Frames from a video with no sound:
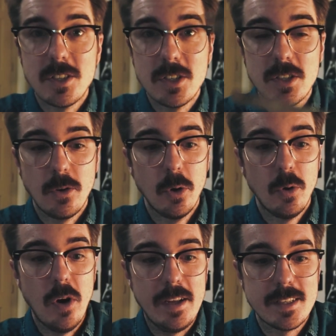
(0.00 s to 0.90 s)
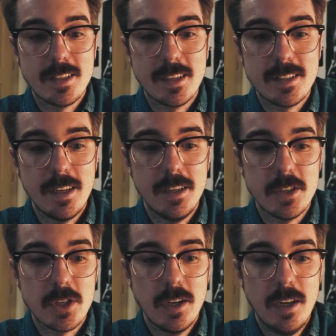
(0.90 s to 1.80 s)
just a little like
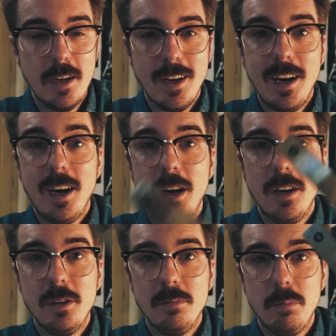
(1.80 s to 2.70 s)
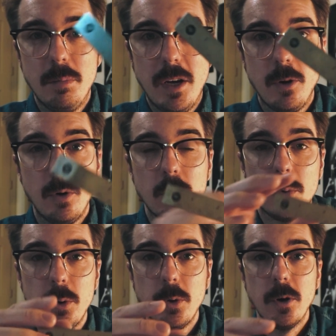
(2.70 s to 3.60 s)
6-inch metal
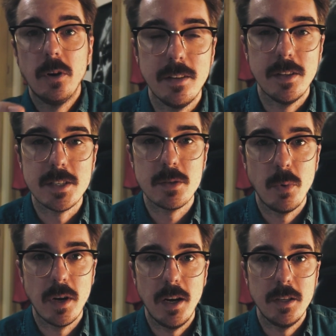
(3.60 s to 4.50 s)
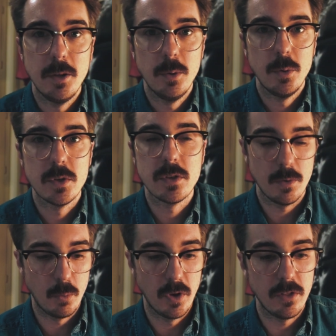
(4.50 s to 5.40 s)
ruler, and this is what I use
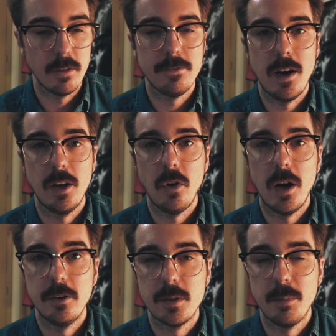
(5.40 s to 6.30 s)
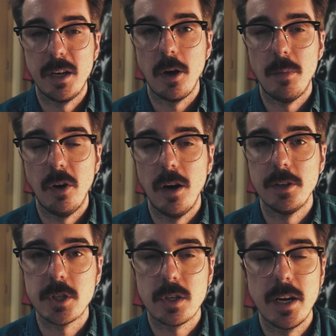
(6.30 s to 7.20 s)
with the fine liner to make all my
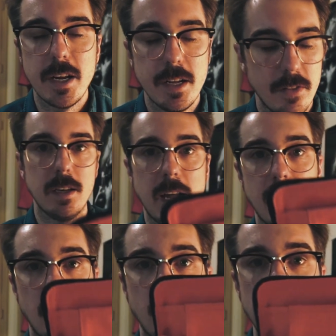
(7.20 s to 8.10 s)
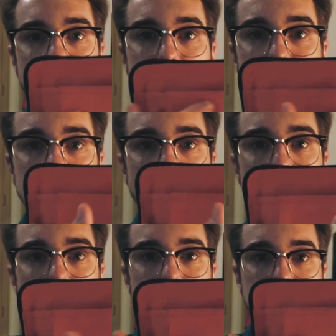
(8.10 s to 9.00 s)
lines straight. And now we have these little
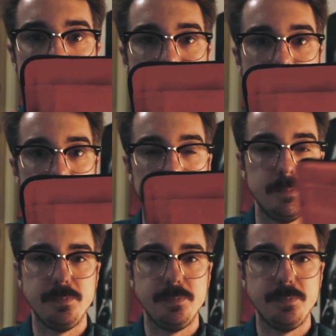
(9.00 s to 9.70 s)
pockets here.